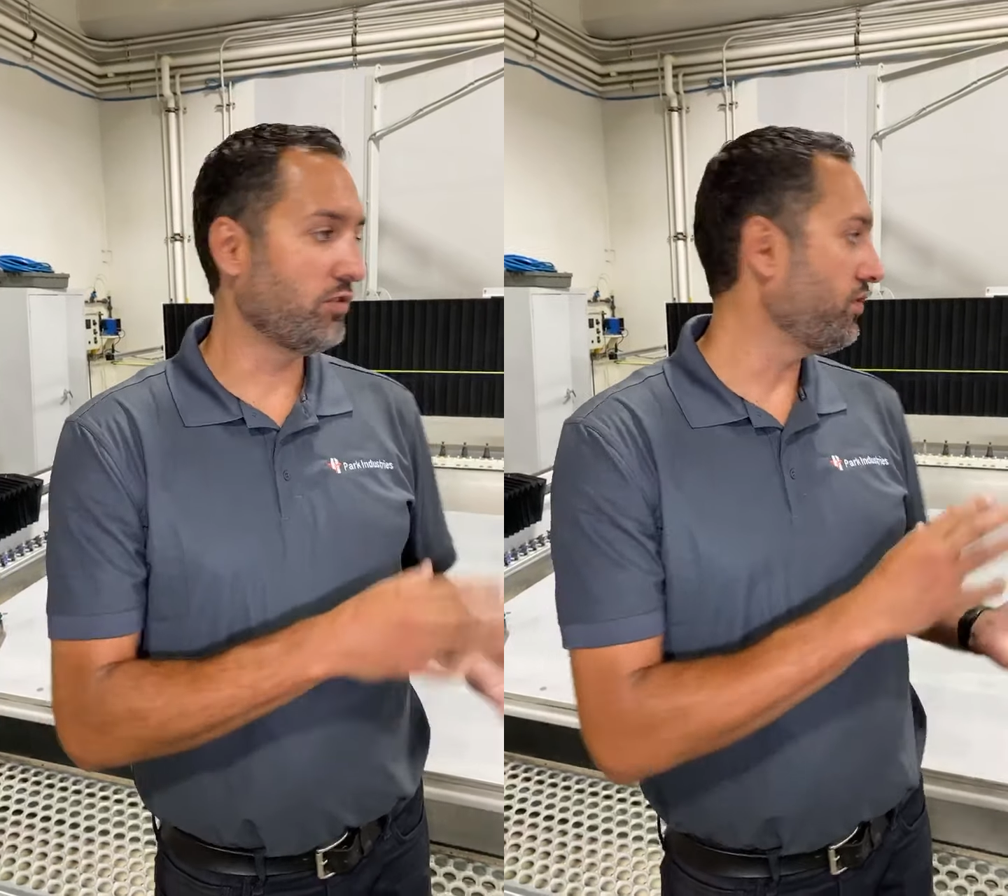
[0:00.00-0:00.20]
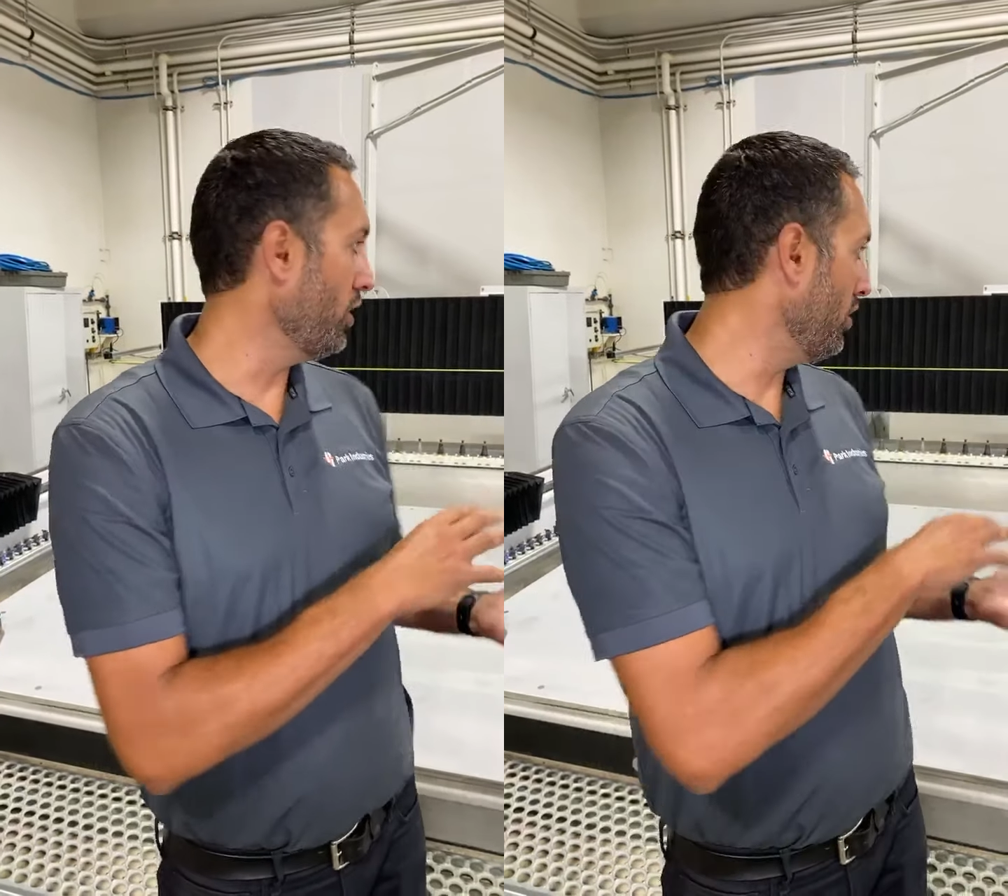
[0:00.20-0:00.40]

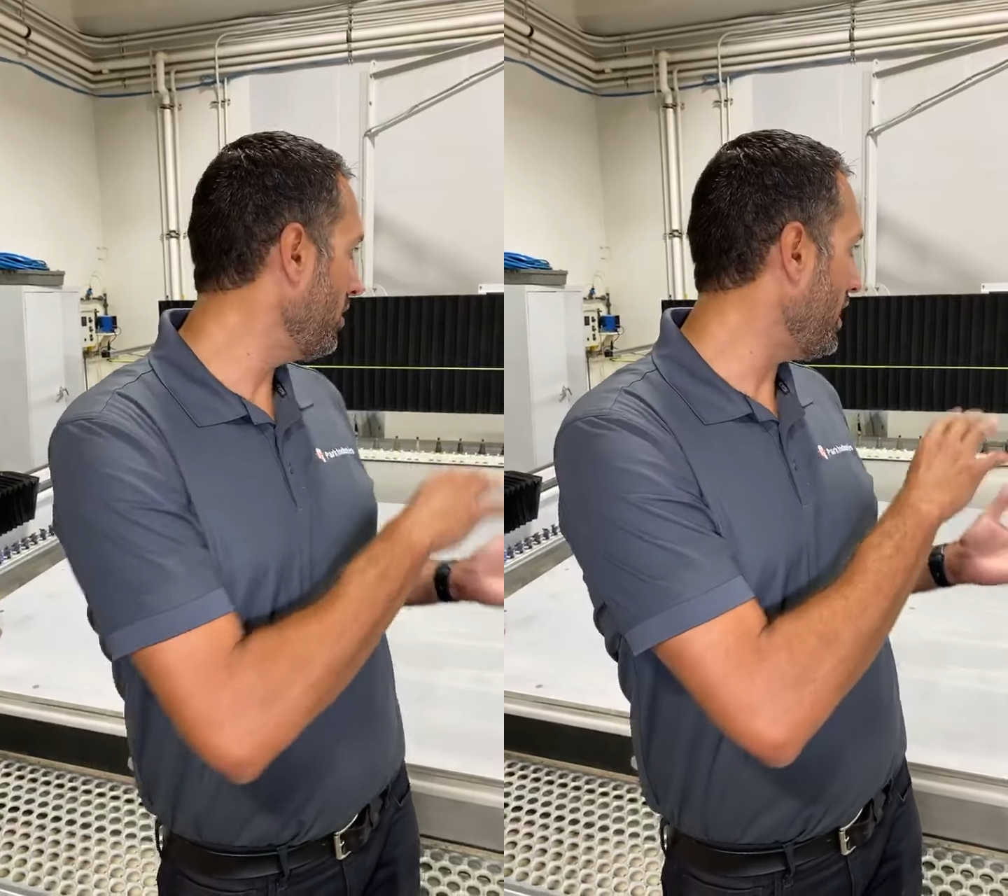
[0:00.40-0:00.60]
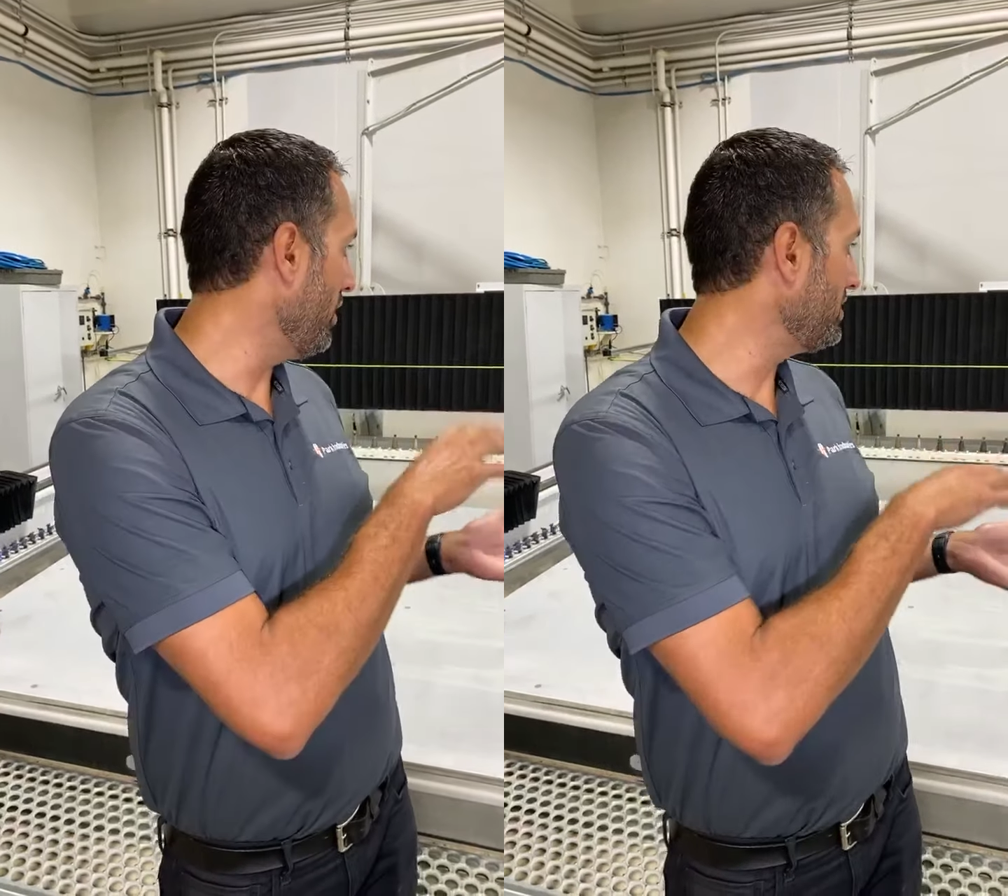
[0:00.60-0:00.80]
flow
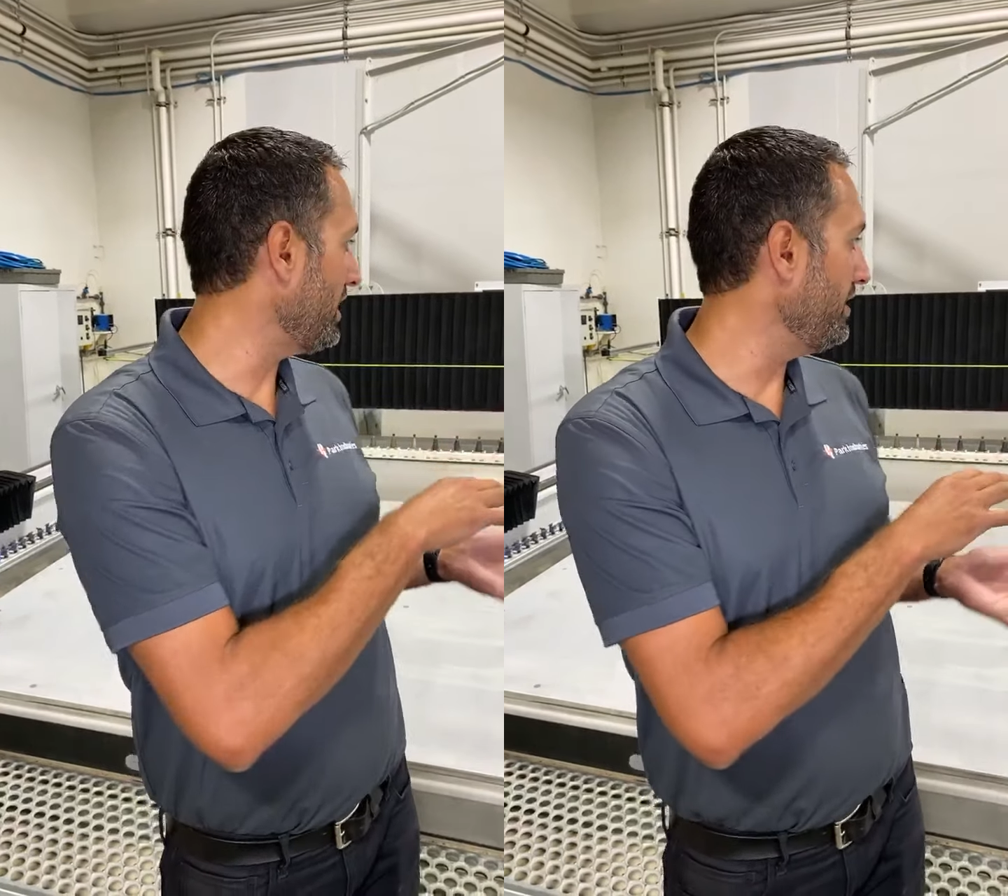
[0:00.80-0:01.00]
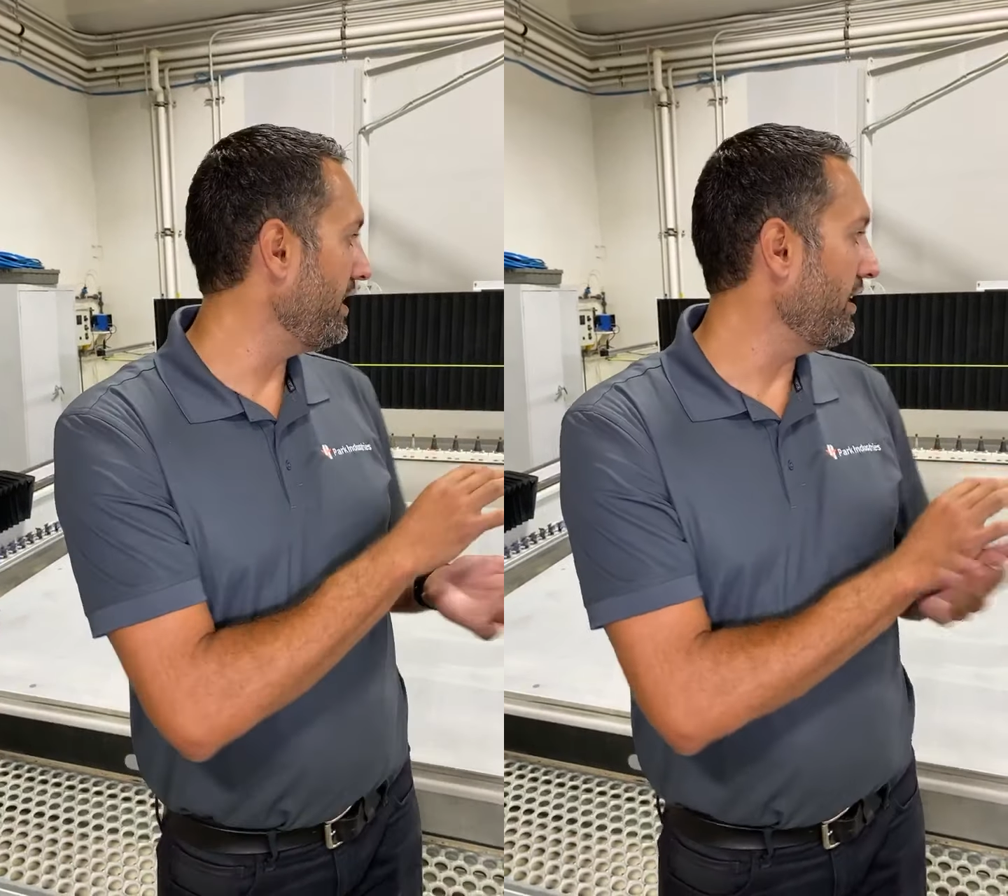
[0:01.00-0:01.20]

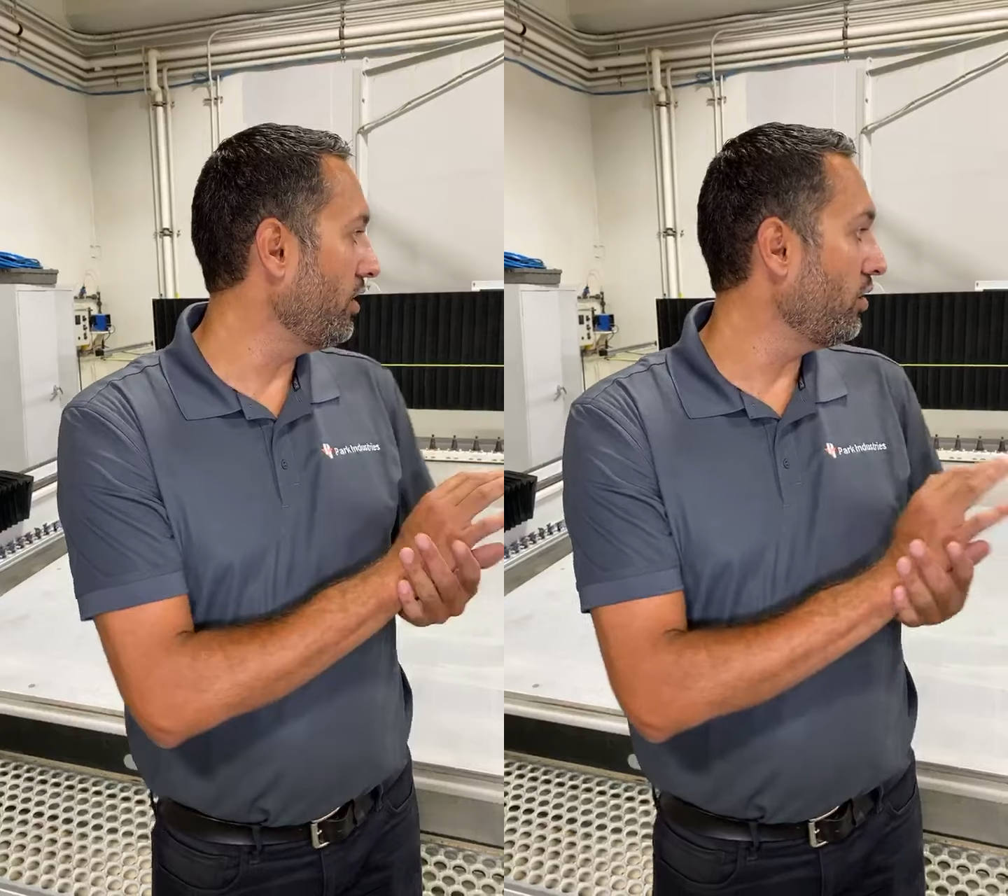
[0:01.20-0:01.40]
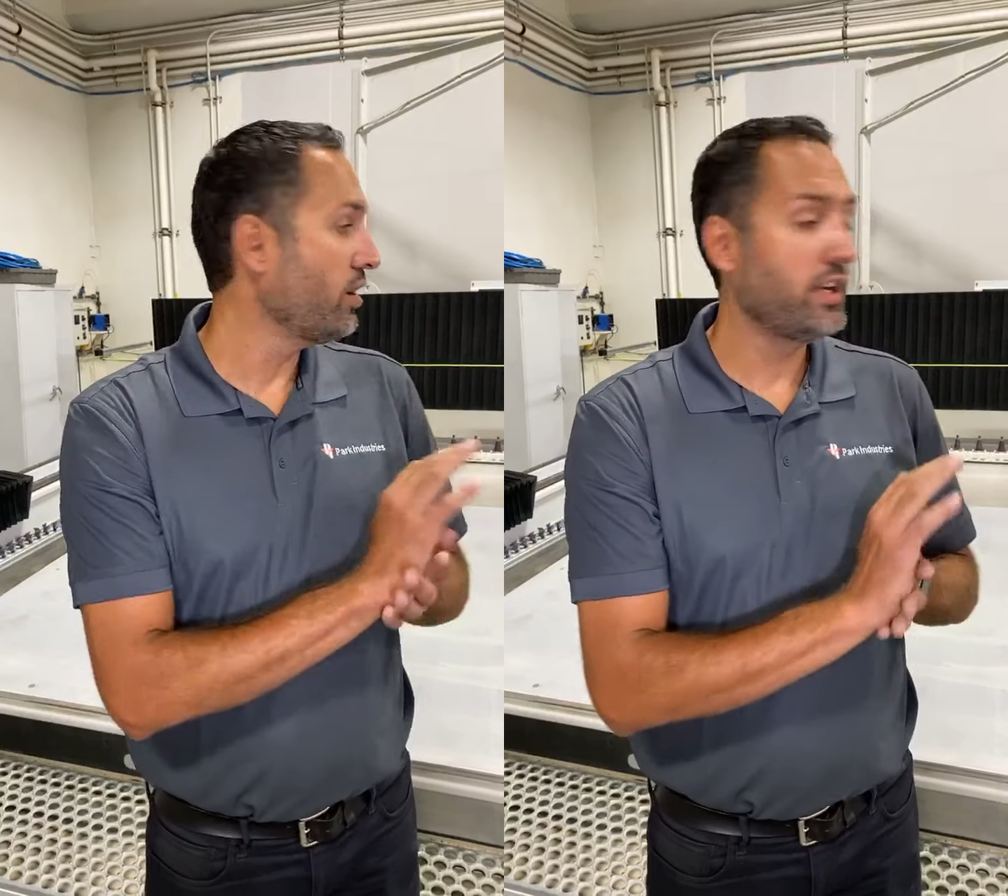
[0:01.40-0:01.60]
outside your
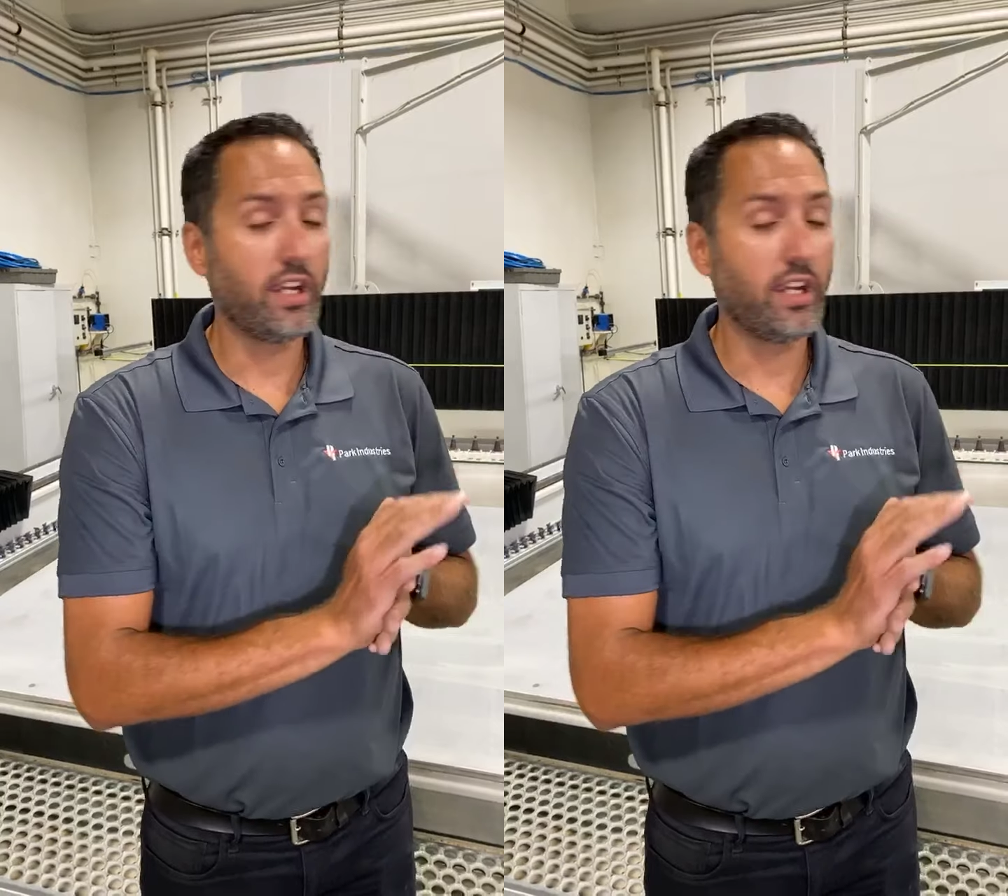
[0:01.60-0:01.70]
halo